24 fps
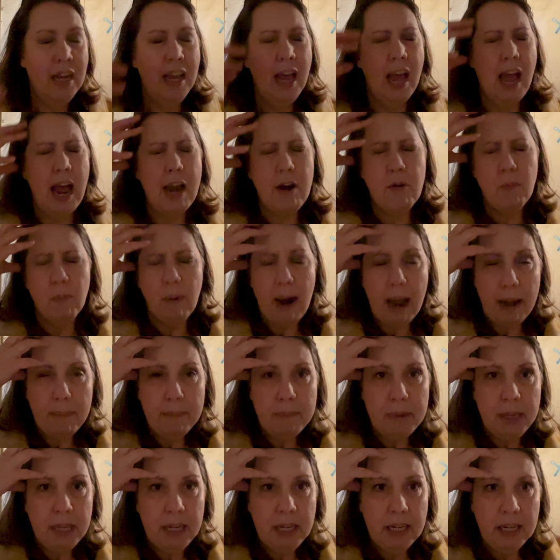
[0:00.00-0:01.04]
and
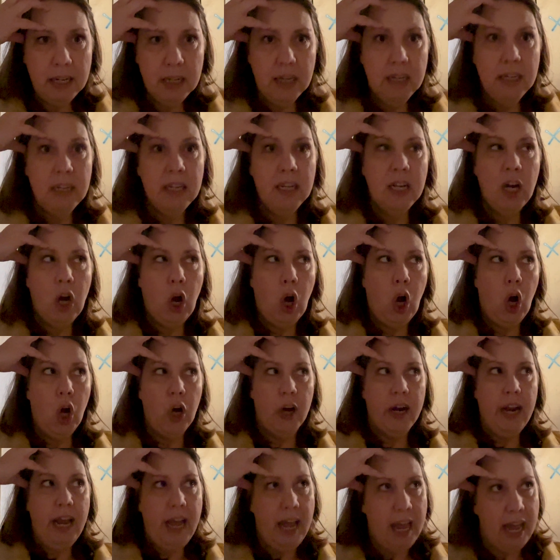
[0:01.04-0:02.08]
wrapping our
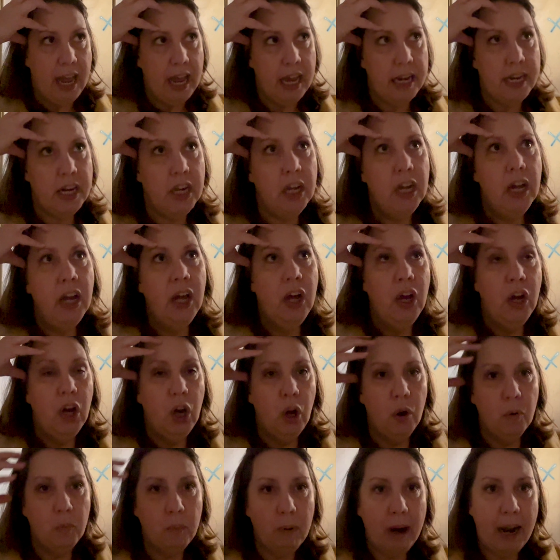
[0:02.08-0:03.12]
head
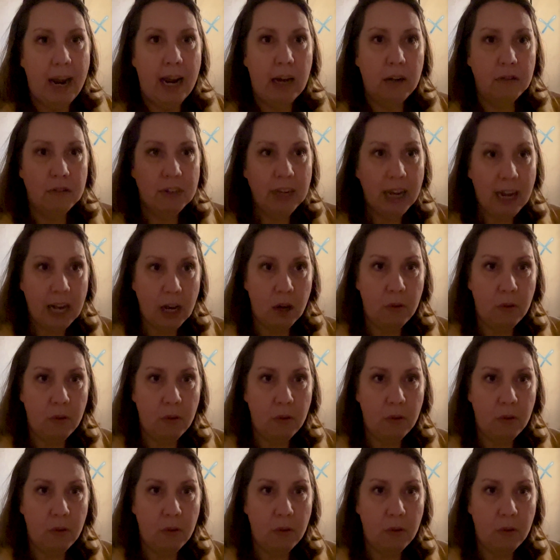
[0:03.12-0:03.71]
around how